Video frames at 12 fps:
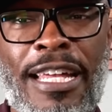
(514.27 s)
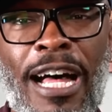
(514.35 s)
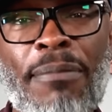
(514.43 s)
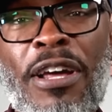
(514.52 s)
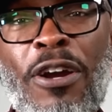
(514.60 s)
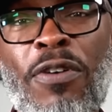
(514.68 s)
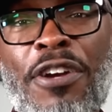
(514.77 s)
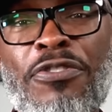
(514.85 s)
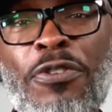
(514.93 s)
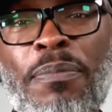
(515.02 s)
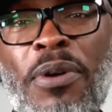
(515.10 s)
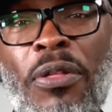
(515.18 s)
I'm not quite
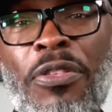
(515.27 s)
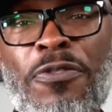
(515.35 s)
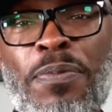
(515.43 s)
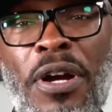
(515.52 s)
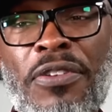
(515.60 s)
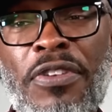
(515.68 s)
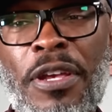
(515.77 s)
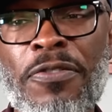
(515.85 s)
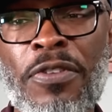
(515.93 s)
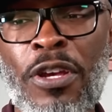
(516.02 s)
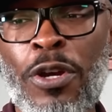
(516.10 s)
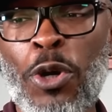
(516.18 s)
sure about this
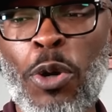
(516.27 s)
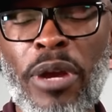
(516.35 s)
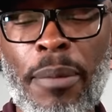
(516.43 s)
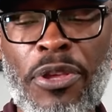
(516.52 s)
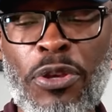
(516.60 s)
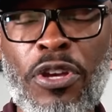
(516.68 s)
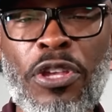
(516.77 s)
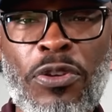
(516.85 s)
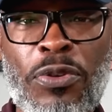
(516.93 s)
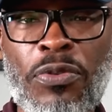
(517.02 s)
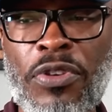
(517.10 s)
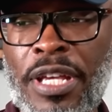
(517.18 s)
process. Or maybe you could
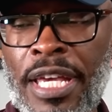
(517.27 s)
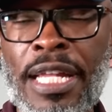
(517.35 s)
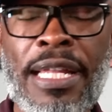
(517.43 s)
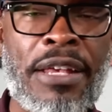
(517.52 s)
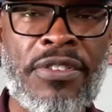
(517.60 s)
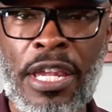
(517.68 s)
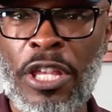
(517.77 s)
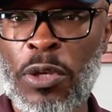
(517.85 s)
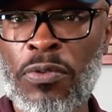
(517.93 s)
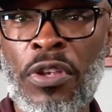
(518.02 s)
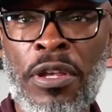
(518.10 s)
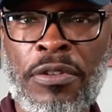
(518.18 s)
use, again, they say to
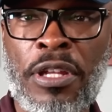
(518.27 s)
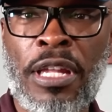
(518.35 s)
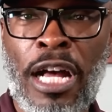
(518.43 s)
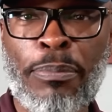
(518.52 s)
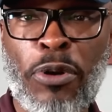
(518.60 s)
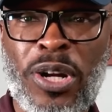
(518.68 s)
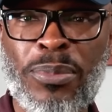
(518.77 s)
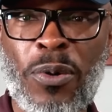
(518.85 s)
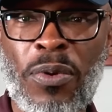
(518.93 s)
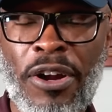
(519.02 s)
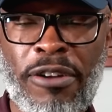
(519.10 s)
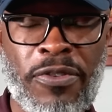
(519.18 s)
use the non-potable
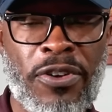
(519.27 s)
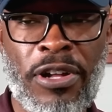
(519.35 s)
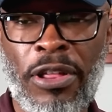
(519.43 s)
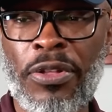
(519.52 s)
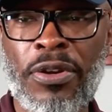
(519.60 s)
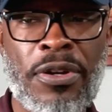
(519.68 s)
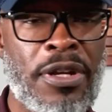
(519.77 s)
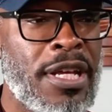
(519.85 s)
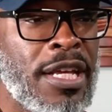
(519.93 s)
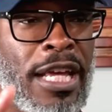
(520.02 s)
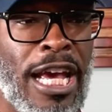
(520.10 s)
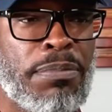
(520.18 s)
water for other
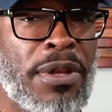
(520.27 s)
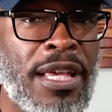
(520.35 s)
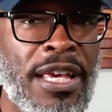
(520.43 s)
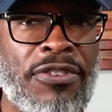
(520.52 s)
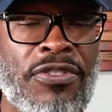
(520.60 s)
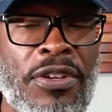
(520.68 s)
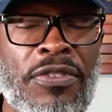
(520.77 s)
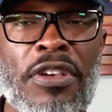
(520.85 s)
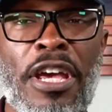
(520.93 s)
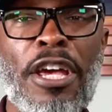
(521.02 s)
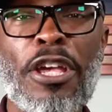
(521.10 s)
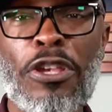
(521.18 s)
applications.
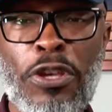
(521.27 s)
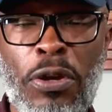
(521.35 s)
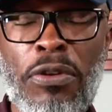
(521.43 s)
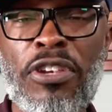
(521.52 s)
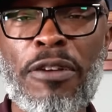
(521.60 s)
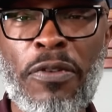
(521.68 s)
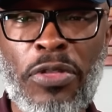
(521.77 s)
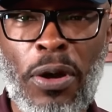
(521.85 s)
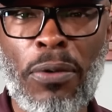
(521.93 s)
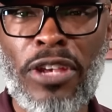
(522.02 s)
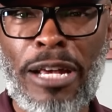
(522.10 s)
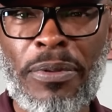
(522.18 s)
Use it for
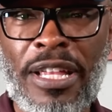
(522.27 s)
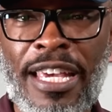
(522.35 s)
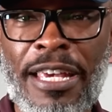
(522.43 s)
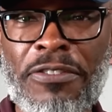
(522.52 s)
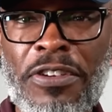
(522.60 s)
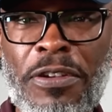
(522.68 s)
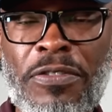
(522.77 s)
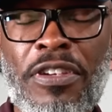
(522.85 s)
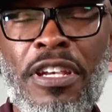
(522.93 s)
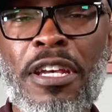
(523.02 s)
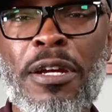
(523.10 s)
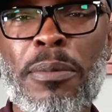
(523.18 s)
those applications.
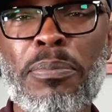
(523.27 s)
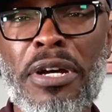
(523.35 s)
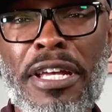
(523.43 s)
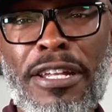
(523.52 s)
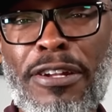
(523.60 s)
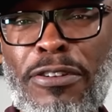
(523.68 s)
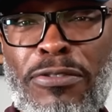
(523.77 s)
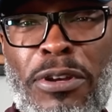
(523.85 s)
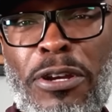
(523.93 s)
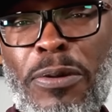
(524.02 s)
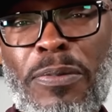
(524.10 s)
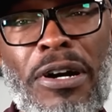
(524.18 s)
But
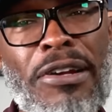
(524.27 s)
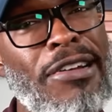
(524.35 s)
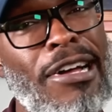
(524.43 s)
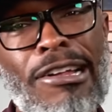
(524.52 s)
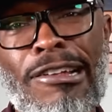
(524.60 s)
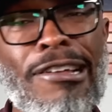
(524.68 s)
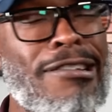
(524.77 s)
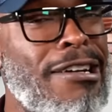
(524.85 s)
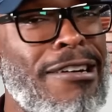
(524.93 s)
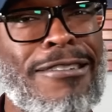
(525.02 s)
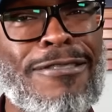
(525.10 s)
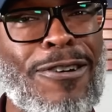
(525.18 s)
drinking water,
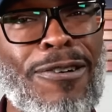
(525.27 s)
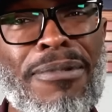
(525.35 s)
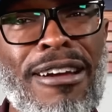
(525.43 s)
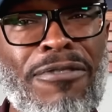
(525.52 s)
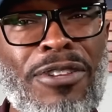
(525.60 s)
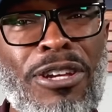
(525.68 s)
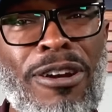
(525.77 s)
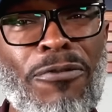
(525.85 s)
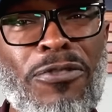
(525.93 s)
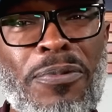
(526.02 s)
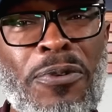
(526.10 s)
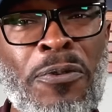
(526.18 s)
I don't know. I'm not really
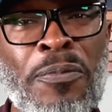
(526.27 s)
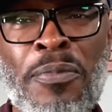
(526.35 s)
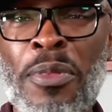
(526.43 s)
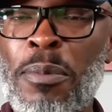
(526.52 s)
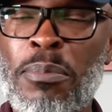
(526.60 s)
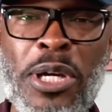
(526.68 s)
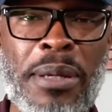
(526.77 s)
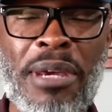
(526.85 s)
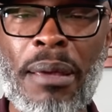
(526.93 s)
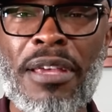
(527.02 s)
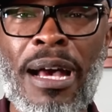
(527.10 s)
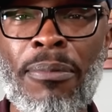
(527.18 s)
comfortable. But
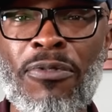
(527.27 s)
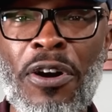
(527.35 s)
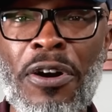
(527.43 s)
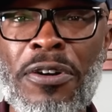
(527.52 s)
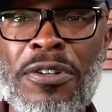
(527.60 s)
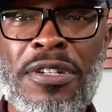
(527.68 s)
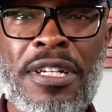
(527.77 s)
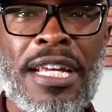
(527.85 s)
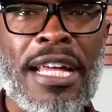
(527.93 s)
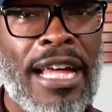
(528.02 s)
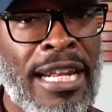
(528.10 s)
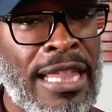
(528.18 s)
maybe I'm wrong.
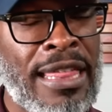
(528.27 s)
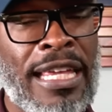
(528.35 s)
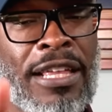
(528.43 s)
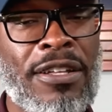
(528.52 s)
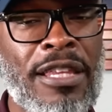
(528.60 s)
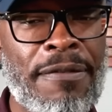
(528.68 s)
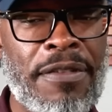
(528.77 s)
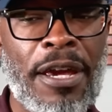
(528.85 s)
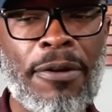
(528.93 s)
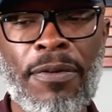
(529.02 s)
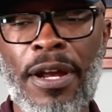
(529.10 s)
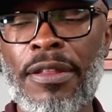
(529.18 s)
And I think I'll leave
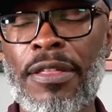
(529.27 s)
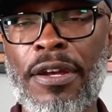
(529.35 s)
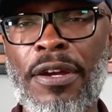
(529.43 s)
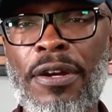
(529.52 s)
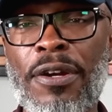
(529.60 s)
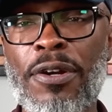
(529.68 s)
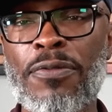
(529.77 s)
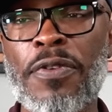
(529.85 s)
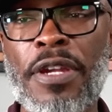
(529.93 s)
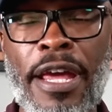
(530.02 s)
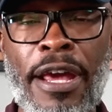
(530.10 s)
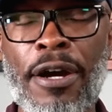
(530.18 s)
that right there for
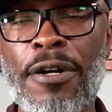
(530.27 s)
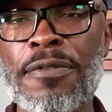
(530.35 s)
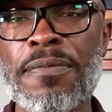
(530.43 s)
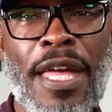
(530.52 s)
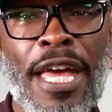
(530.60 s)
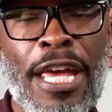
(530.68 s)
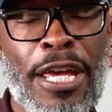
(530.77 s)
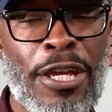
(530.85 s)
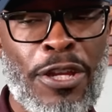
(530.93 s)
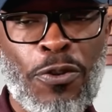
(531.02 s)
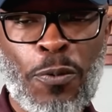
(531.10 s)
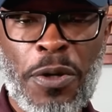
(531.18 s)
now.
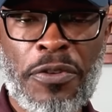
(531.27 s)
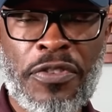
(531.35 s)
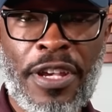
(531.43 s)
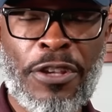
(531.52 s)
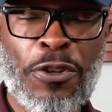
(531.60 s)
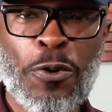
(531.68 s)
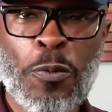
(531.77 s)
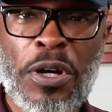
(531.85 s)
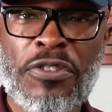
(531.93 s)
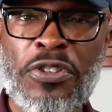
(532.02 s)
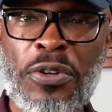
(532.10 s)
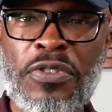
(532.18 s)
And what say you?
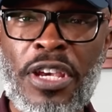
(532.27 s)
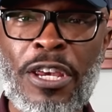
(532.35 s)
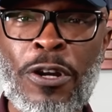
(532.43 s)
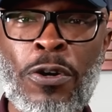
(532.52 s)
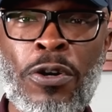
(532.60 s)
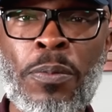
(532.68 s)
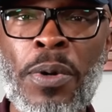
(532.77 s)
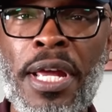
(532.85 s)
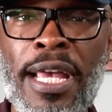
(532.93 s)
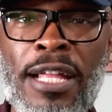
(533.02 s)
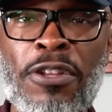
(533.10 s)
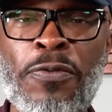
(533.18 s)
What's your take on what
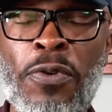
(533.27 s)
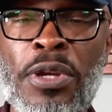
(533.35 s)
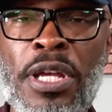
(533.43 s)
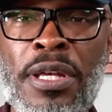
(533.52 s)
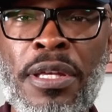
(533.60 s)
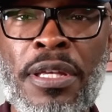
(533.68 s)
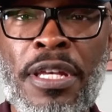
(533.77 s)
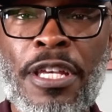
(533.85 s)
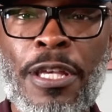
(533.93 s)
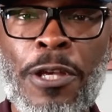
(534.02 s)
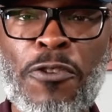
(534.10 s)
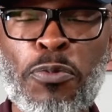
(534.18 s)
California
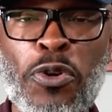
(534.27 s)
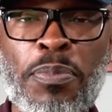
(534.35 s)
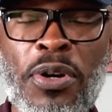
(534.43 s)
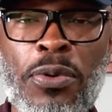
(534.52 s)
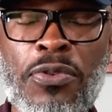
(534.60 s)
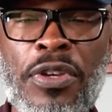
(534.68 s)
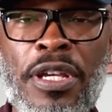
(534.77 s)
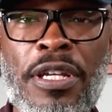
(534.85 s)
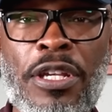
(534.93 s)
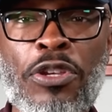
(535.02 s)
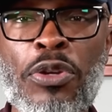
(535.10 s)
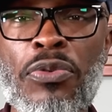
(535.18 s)
is proposing
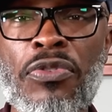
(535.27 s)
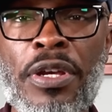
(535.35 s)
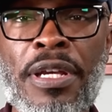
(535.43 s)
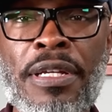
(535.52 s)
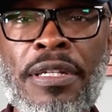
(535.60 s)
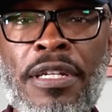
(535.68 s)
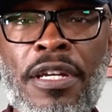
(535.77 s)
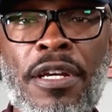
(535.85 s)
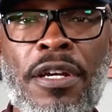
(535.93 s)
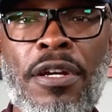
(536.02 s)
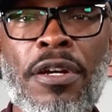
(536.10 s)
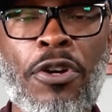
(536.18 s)
using
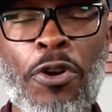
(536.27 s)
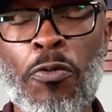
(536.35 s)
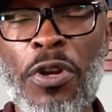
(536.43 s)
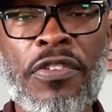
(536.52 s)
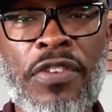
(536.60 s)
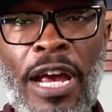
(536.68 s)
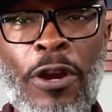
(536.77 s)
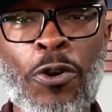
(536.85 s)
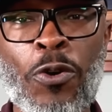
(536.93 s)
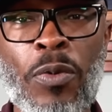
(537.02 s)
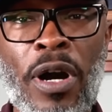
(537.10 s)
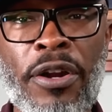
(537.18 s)

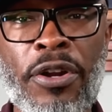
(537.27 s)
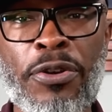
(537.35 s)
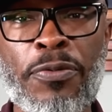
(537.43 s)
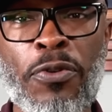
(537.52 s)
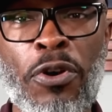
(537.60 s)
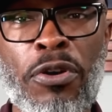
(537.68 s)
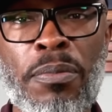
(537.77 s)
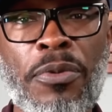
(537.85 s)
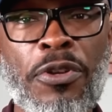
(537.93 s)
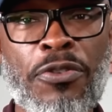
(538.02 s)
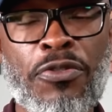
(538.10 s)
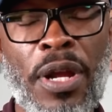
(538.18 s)
recycled water from
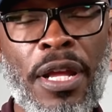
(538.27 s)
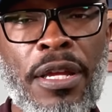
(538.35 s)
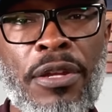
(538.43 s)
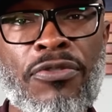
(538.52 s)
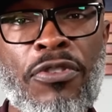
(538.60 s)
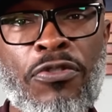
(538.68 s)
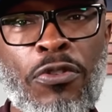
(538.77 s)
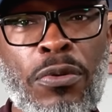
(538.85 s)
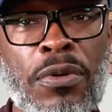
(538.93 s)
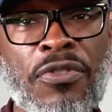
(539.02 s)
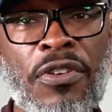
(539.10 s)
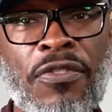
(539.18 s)
your drains, your
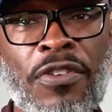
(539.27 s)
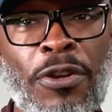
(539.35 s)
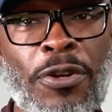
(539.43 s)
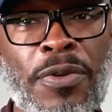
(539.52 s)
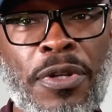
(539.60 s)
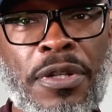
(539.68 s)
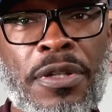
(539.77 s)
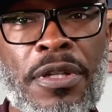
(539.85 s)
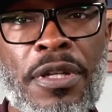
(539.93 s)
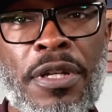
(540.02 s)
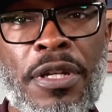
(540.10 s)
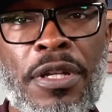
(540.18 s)
sewers, etc.,
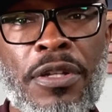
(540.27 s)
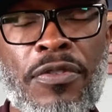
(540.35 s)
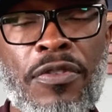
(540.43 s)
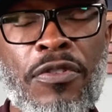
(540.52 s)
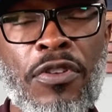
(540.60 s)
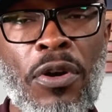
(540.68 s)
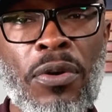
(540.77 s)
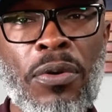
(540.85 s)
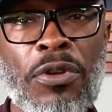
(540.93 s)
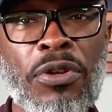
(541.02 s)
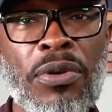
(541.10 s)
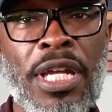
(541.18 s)
so
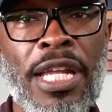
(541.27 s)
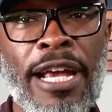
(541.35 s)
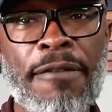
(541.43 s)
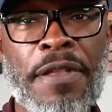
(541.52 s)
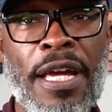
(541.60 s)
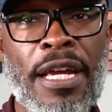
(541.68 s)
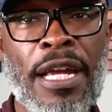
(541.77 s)
you can have that